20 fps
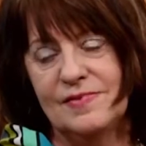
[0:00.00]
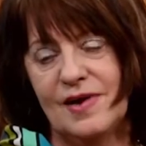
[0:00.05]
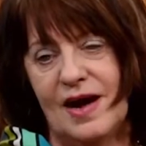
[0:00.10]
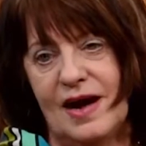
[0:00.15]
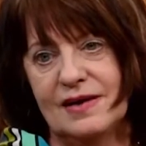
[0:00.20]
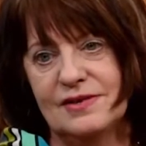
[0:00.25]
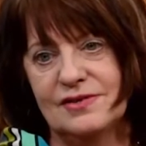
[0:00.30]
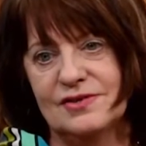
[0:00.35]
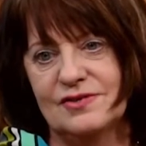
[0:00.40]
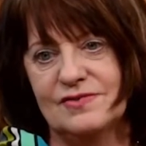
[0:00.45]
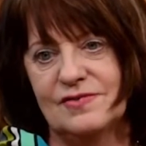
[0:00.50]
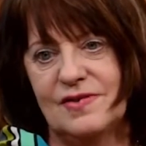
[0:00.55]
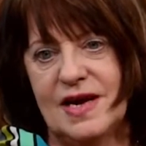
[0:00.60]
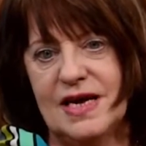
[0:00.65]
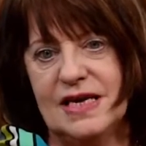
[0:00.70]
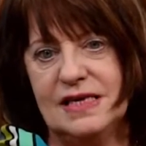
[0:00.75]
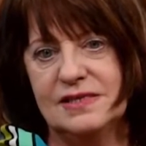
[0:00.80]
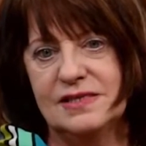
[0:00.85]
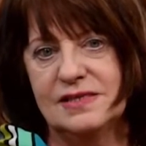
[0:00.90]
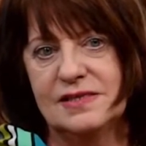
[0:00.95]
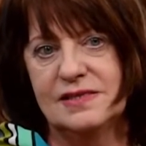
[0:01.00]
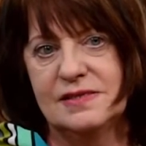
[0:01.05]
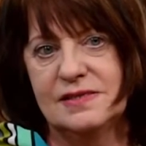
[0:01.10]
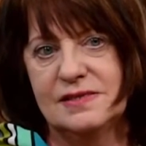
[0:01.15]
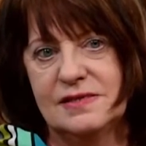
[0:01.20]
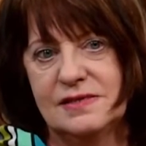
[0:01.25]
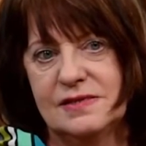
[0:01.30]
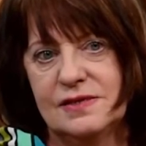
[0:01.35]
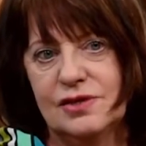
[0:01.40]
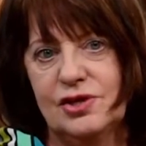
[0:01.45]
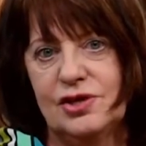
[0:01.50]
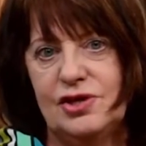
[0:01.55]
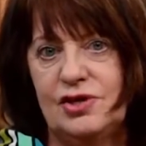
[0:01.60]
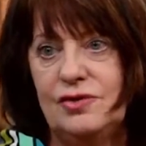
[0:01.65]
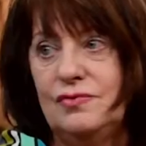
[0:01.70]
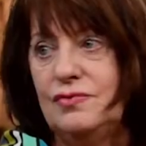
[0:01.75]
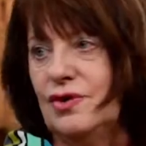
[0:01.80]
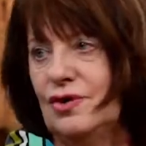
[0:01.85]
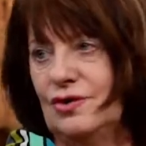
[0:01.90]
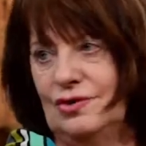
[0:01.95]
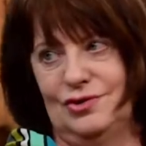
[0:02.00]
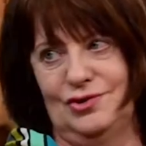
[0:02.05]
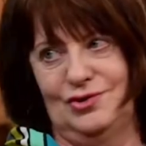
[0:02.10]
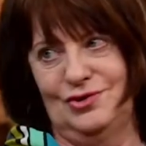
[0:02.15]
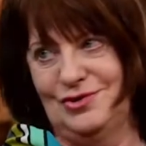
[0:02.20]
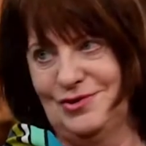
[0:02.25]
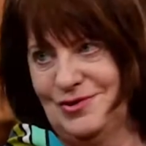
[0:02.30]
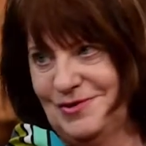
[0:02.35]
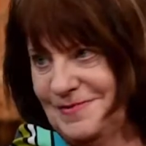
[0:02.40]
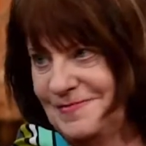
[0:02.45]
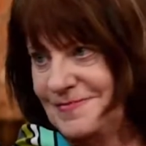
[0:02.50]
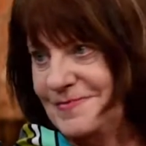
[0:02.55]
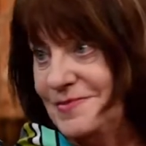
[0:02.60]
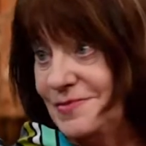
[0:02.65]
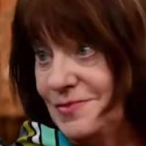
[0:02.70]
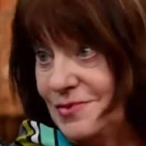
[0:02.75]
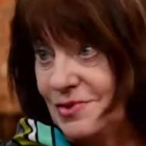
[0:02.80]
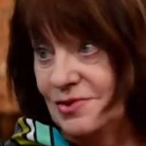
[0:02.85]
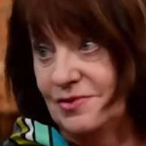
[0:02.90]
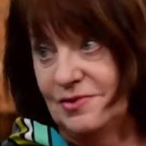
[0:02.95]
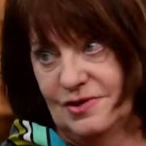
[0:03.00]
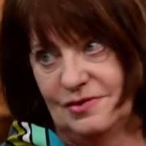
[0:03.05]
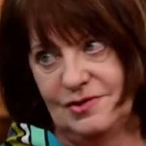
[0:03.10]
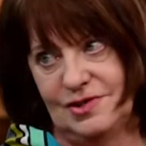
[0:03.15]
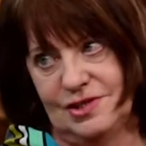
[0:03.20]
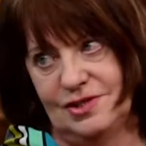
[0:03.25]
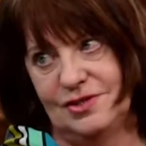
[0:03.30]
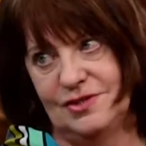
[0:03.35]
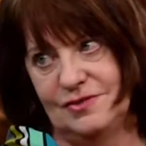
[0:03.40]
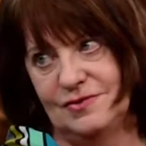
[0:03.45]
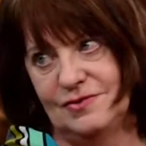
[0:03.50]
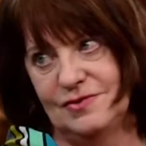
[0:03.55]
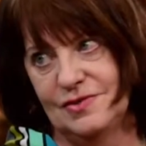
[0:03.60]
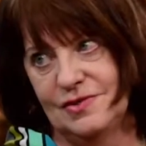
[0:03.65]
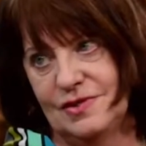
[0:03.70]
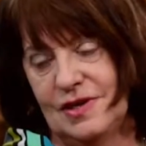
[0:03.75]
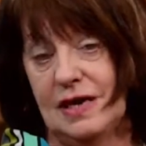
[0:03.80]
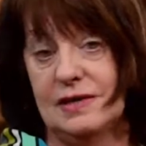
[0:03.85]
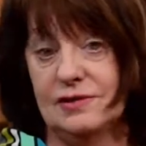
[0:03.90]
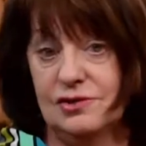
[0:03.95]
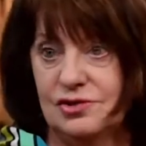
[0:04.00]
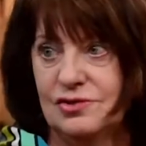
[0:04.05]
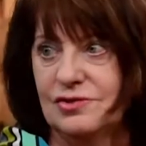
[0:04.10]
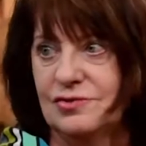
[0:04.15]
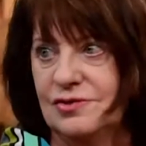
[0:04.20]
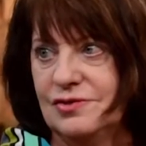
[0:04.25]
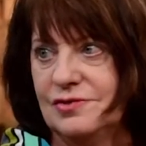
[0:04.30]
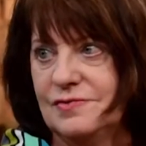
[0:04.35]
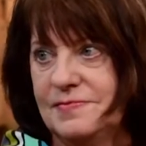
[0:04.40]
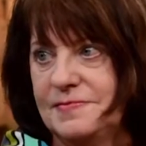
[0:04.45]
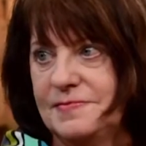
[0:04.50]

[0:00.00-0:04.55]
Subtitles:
and great kudos to those issues, and should.